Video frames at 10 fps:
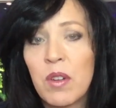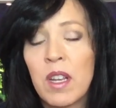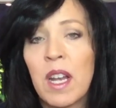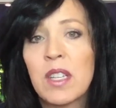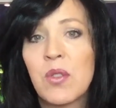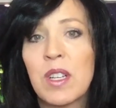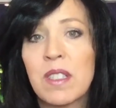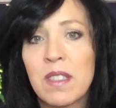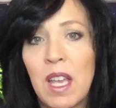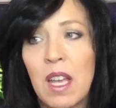and I
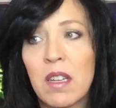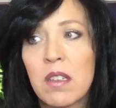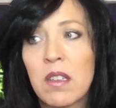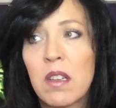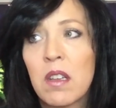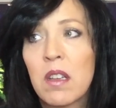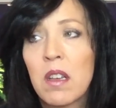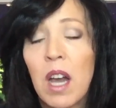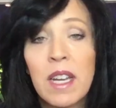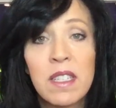transcend,
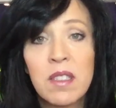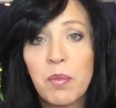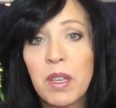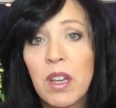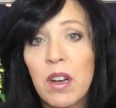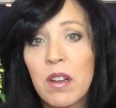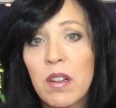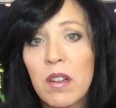I disappear.